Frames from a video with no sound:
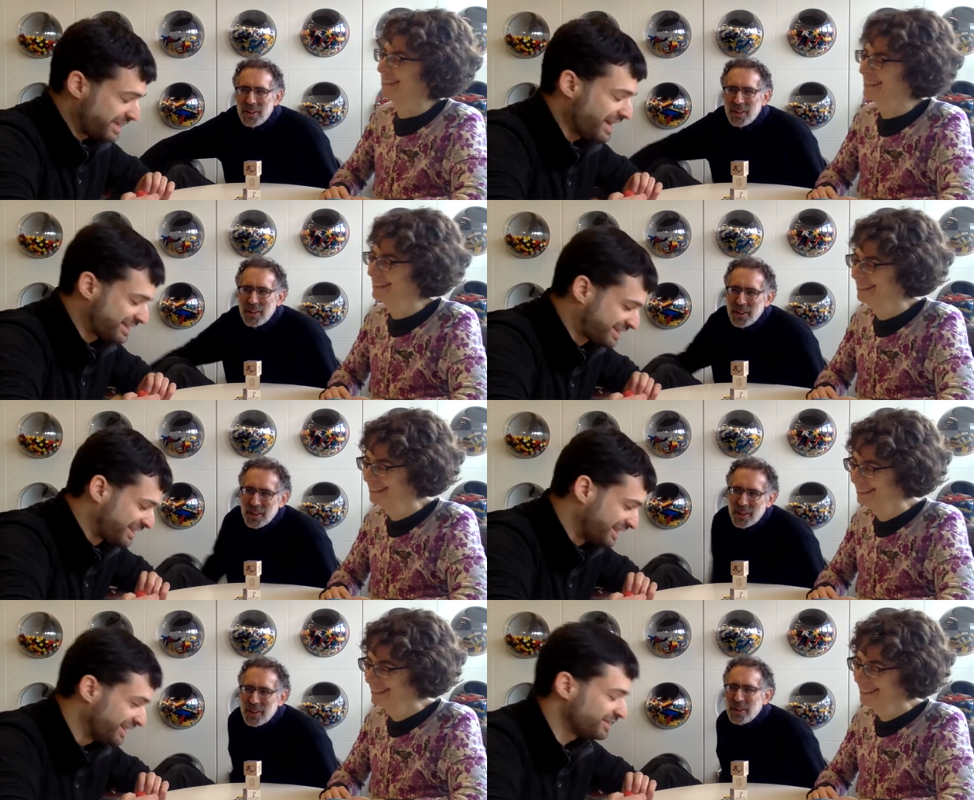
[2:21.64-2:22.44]

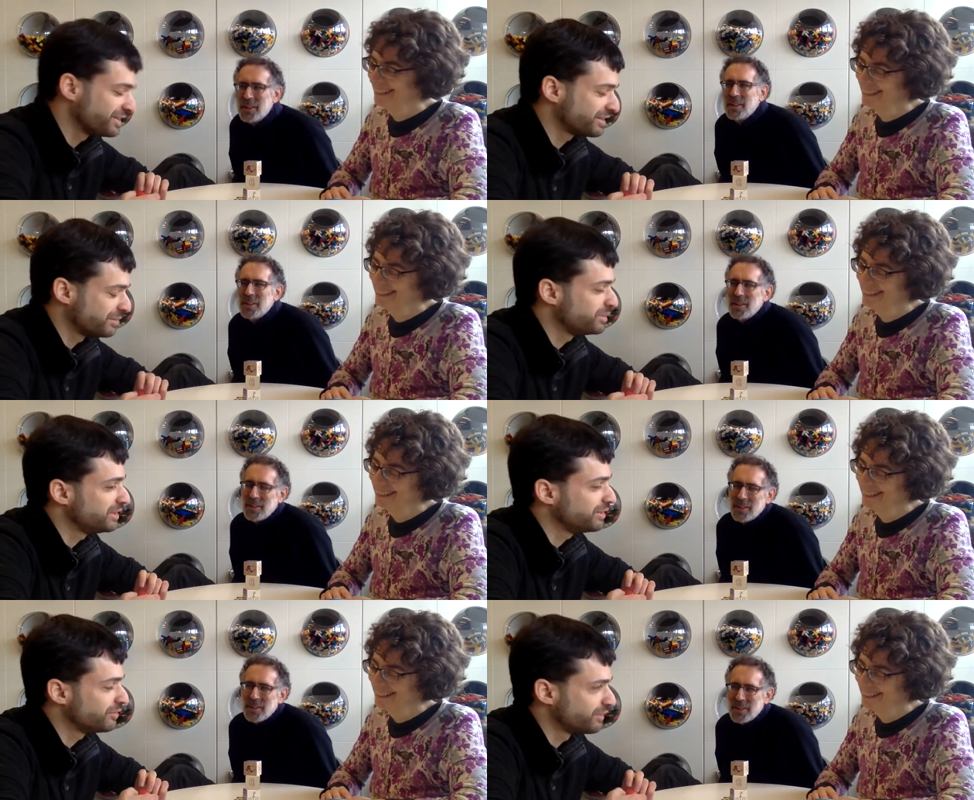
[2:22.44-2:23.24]
Speaker 1: yes, it, it can
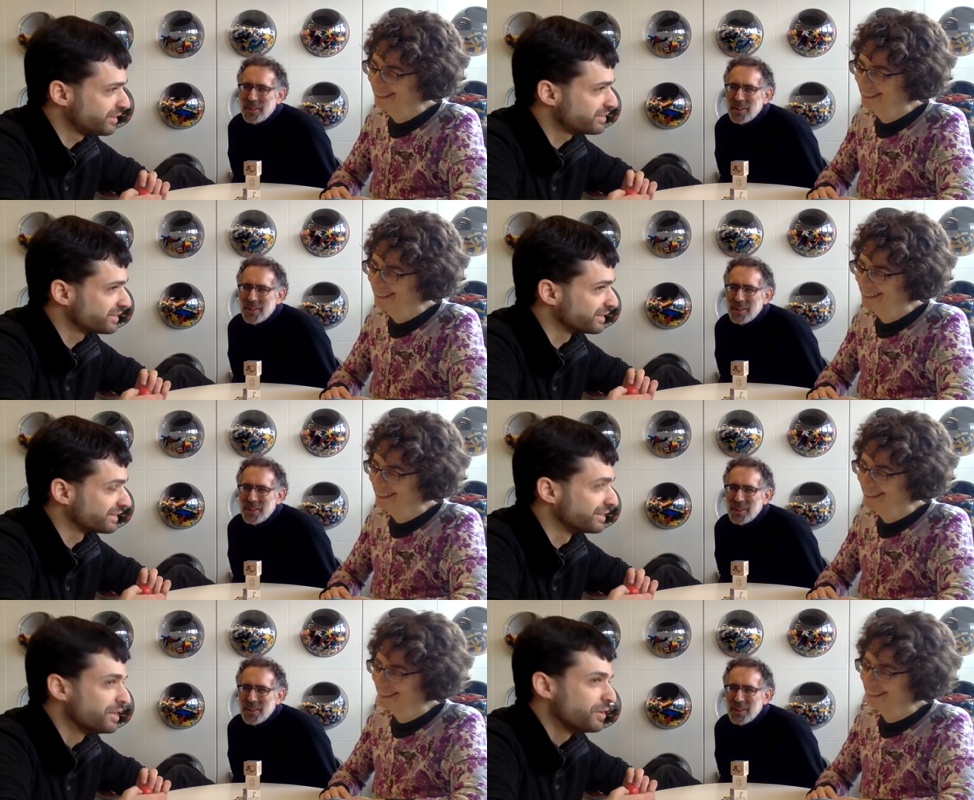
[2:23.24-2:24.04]
be very silly.